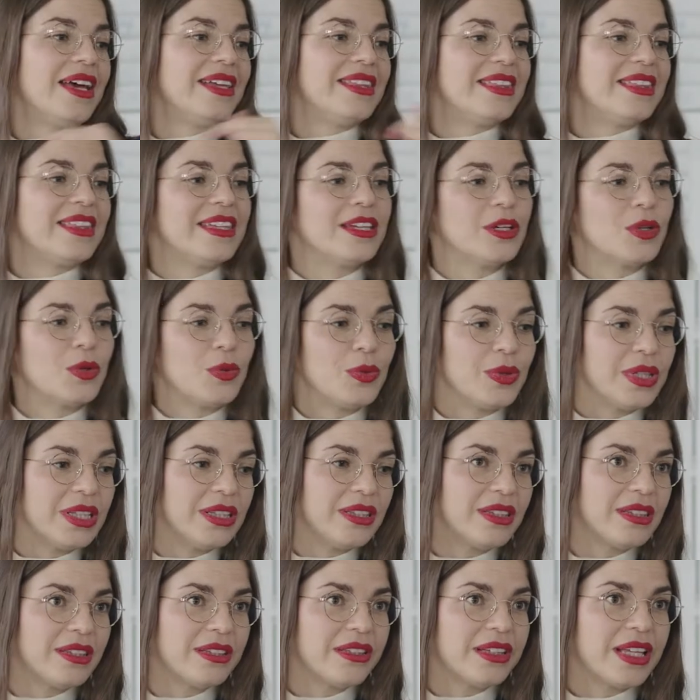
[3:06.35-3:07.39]
I think
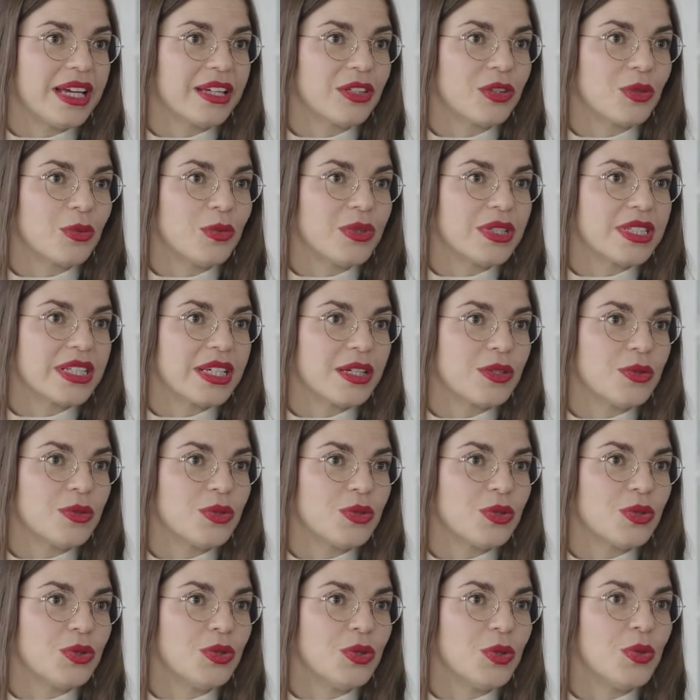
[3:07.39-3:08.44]
with Like the Ones I
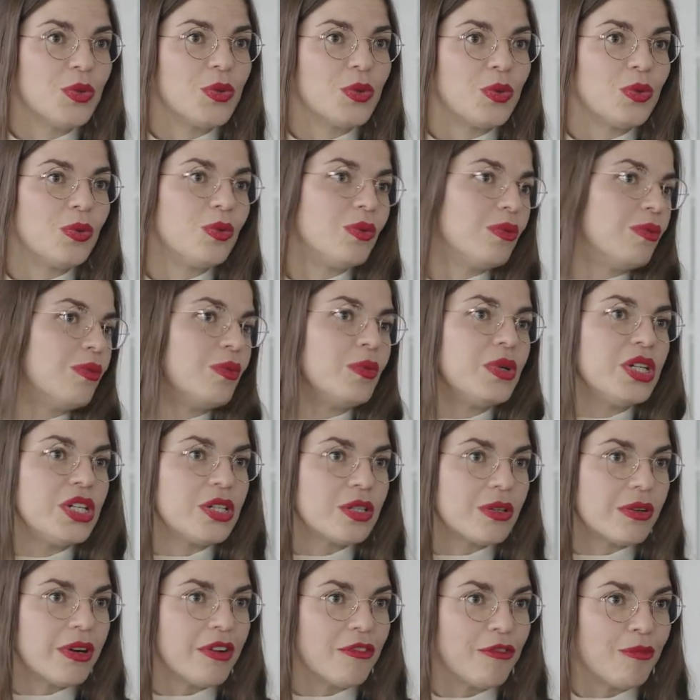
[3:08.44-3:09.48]
Used to Know, we
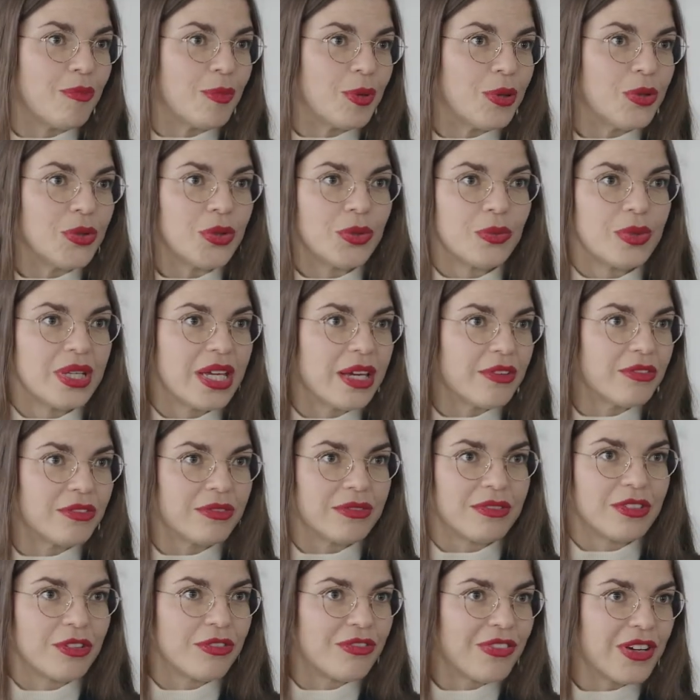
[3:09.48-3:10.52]
sure have both. We have
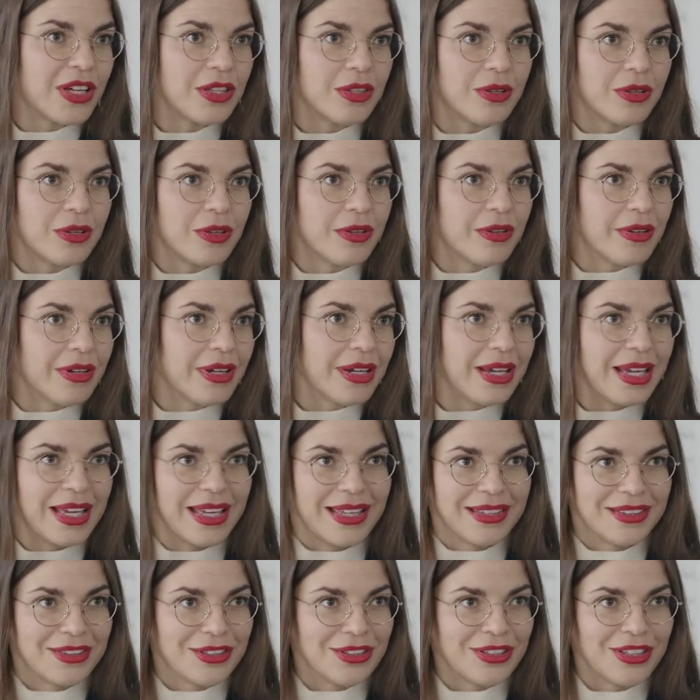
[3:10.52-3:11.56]
the father
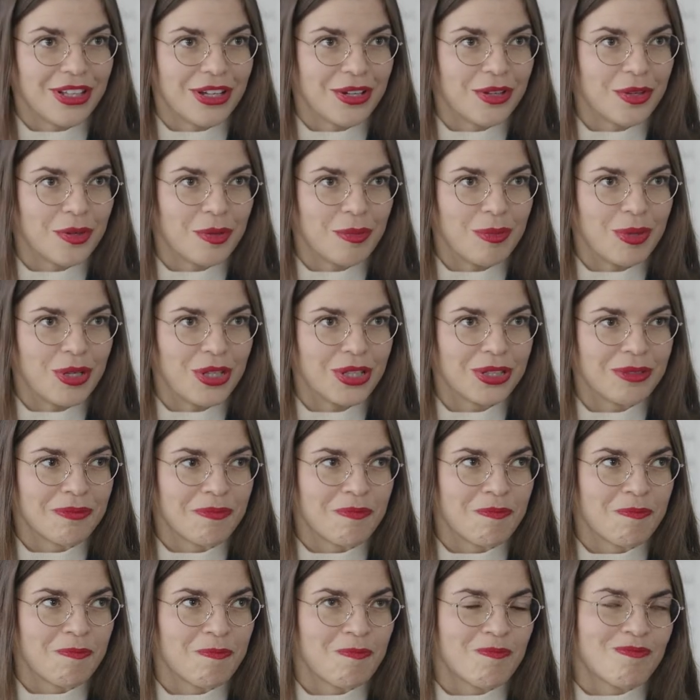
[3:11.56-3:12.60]
and the daughter, but
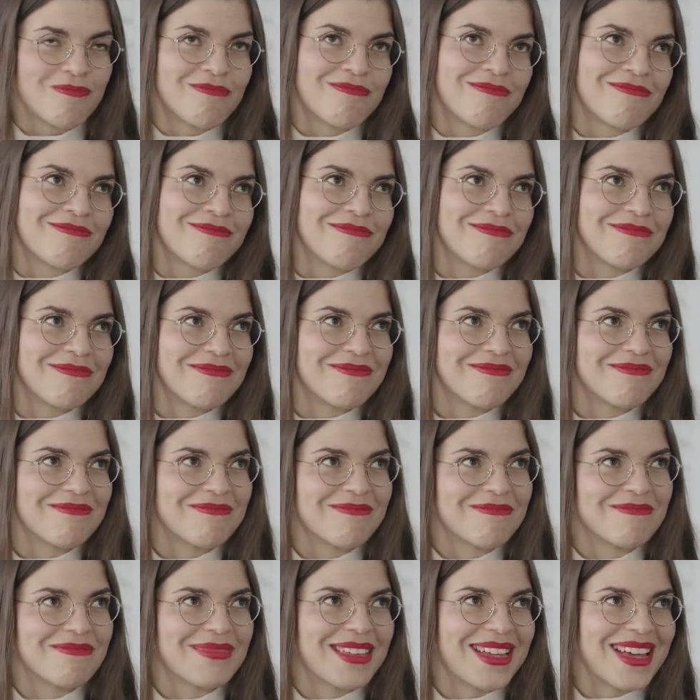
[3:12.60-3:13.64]

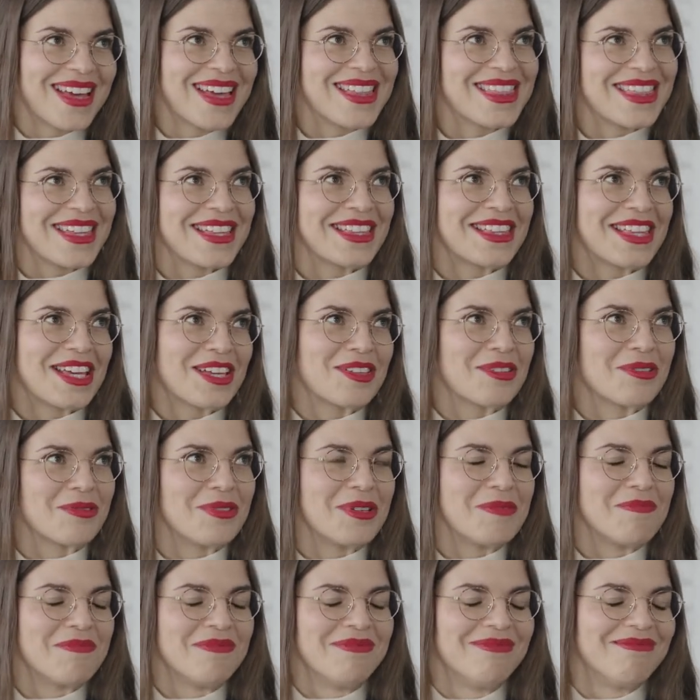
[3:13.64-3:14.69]
I think that
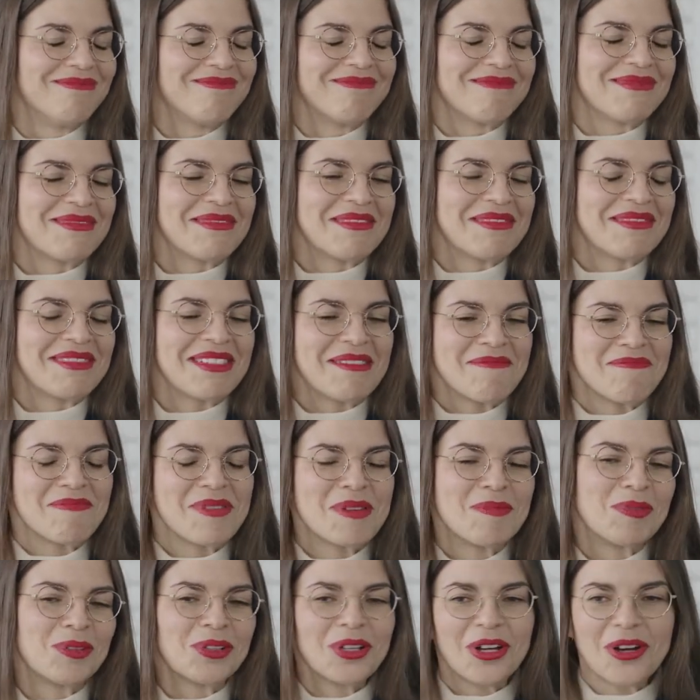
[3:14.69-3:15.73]

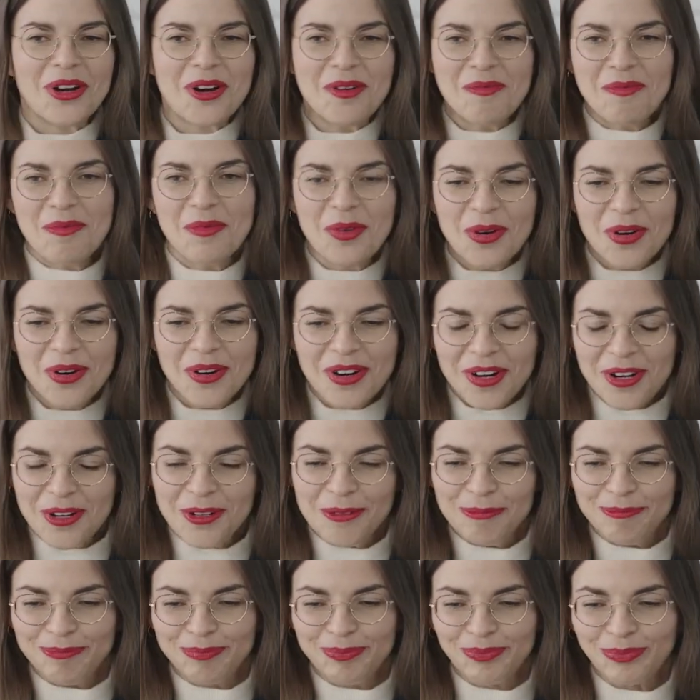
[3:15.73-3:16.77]
people are
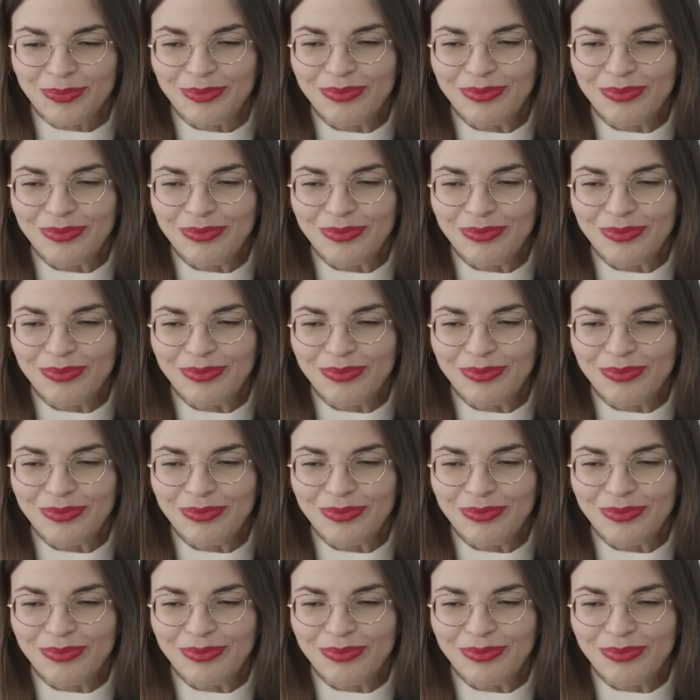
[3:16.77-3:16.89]
more,